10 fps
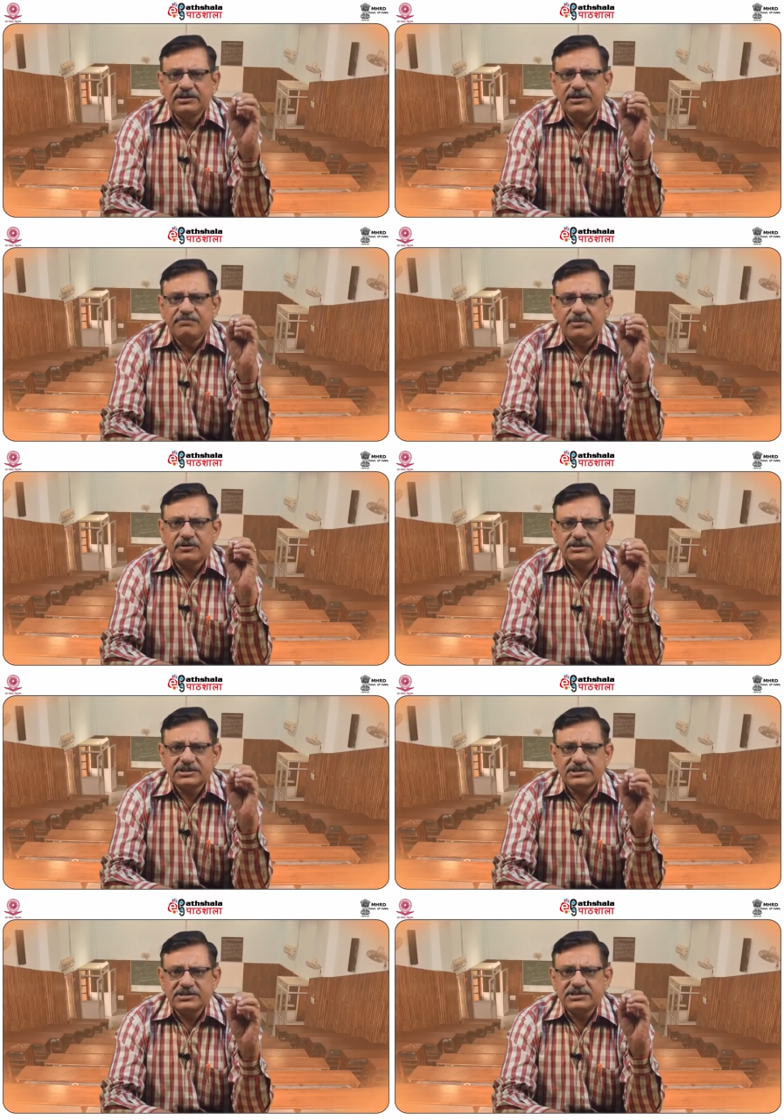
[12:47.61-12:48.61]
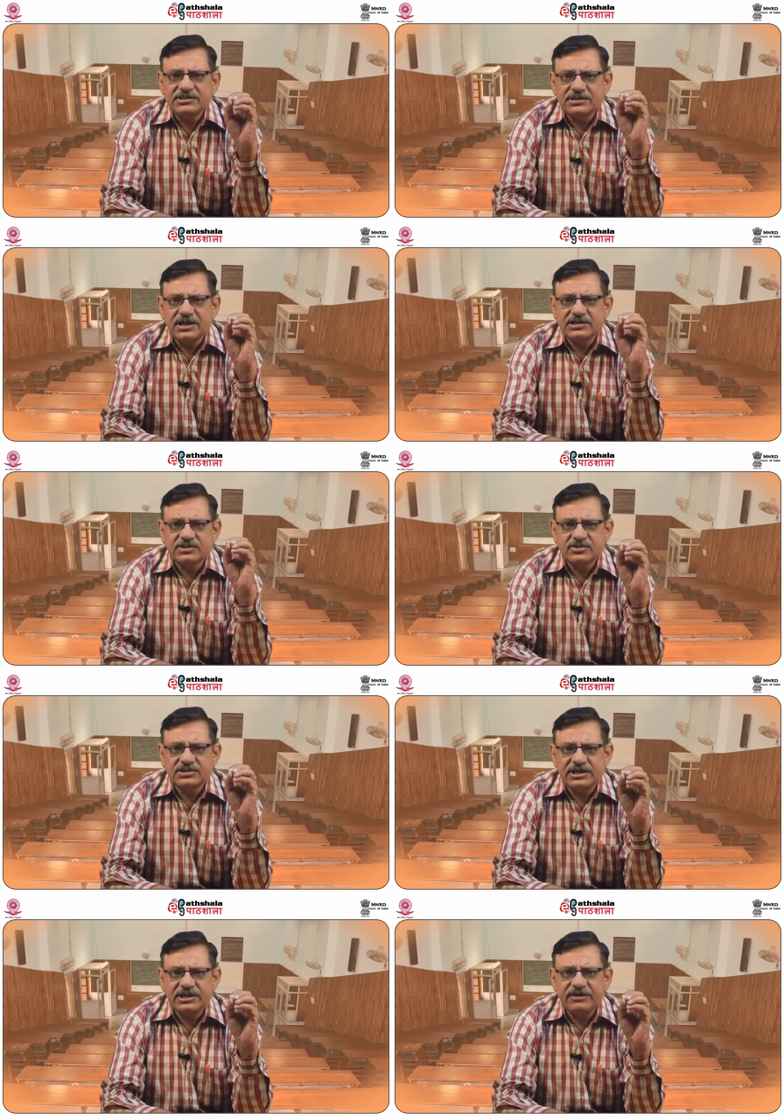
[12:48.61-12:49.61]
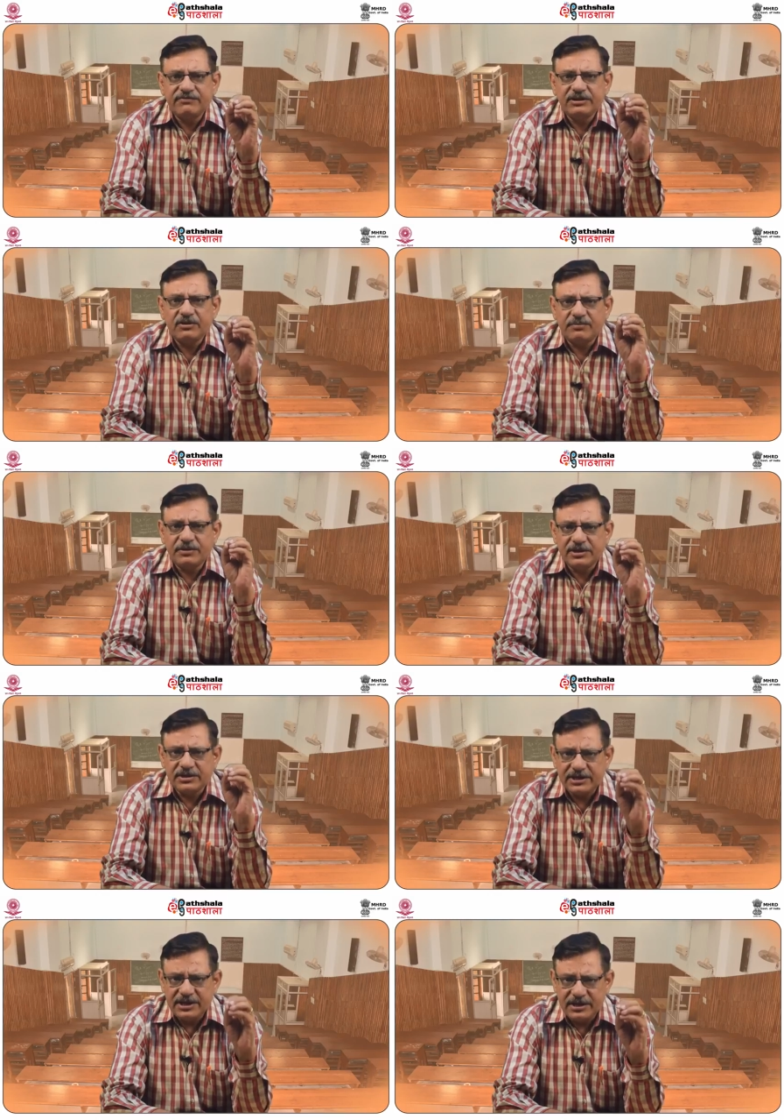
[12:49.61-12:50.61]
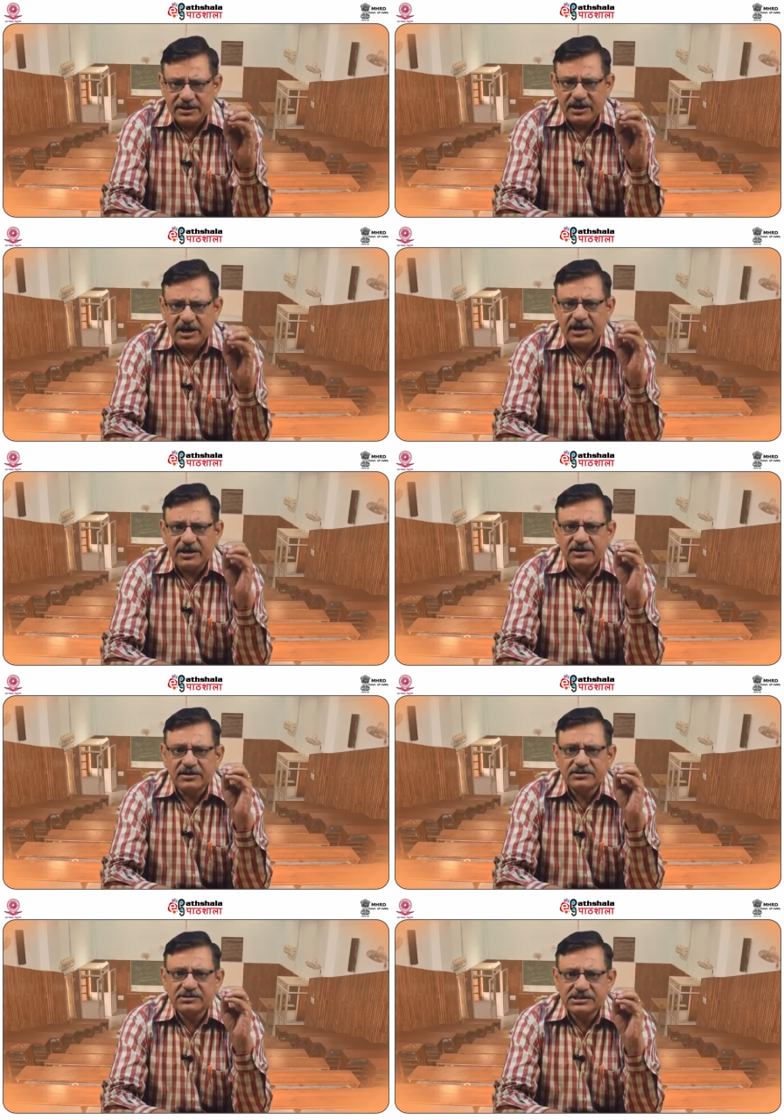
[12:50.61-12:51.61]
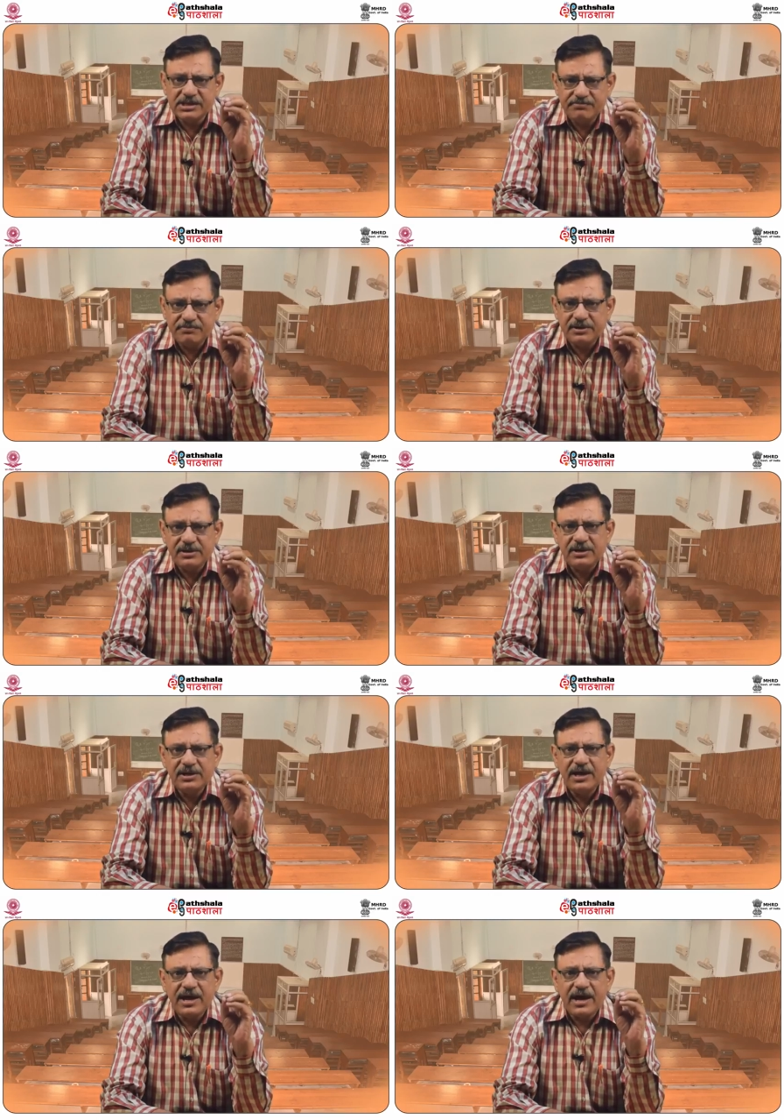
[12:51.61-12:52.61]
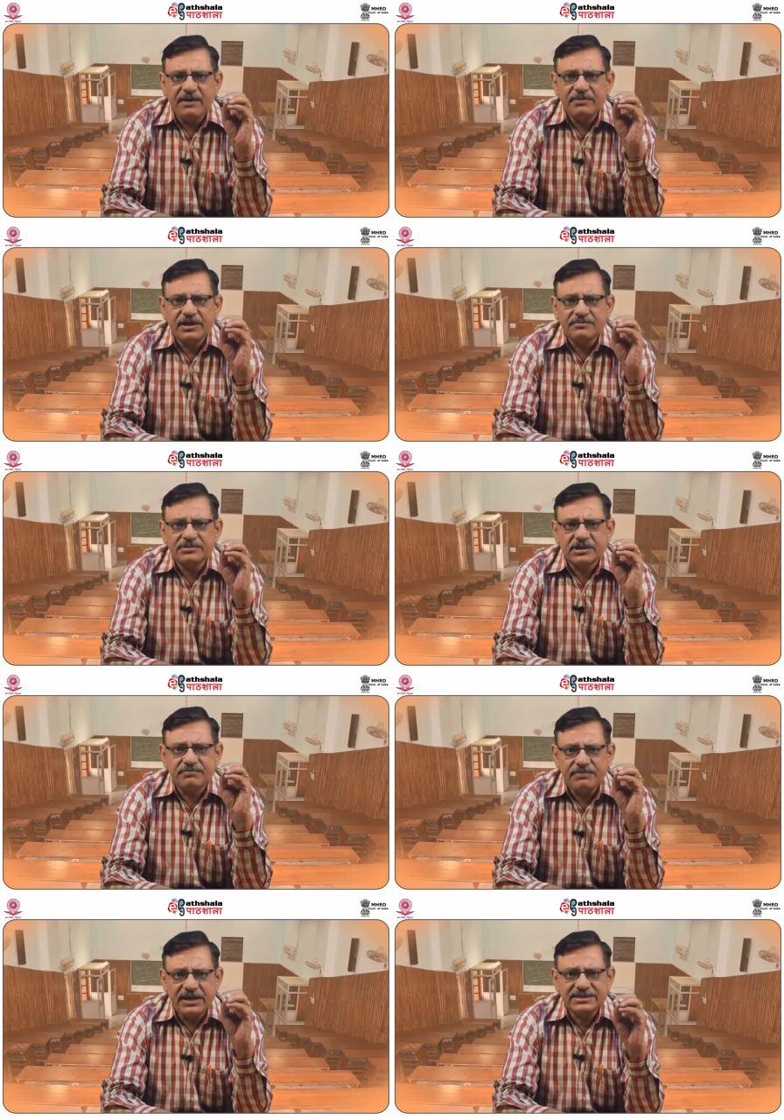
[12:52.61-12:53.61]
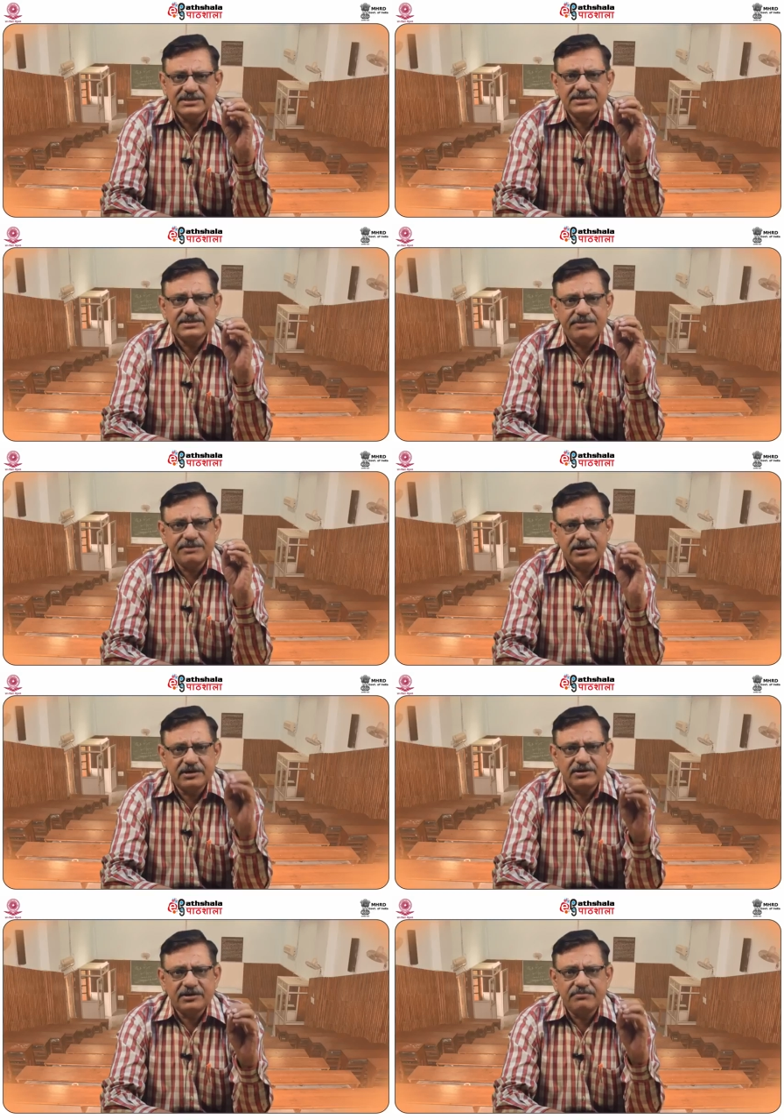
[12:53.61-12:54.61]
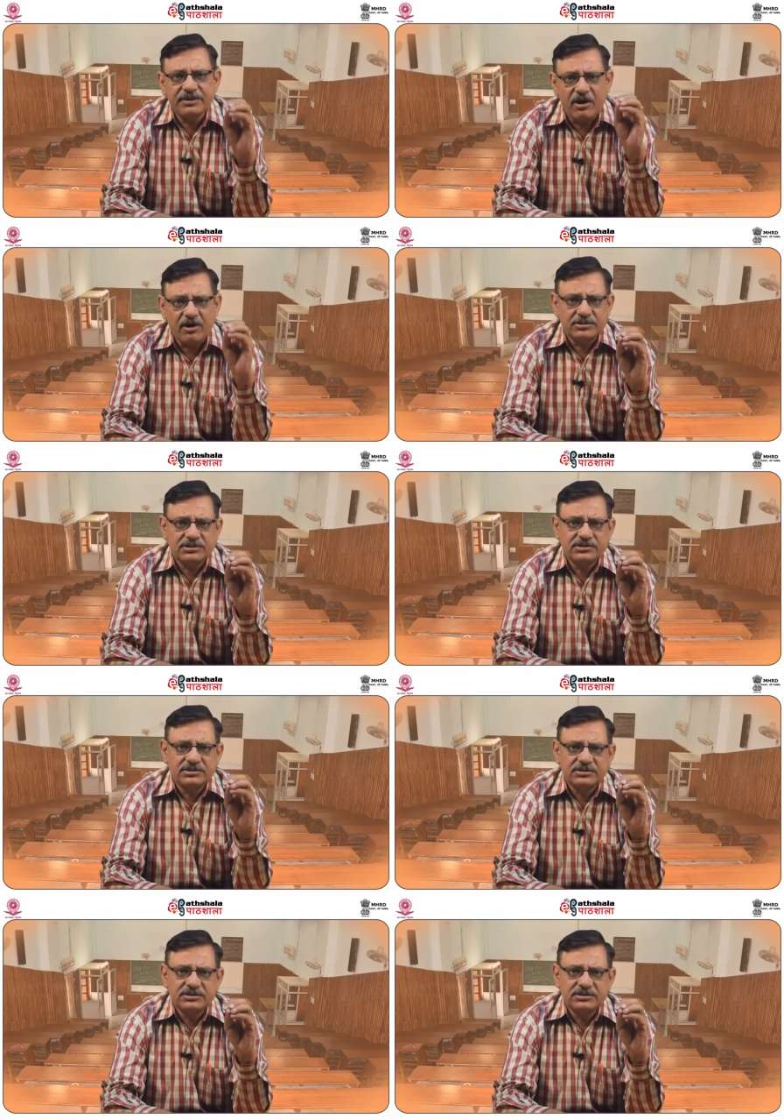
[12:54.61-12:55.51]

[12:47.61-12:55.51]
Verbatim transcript: the processes associated with optical gain are simple and becomes complex in semiconductor because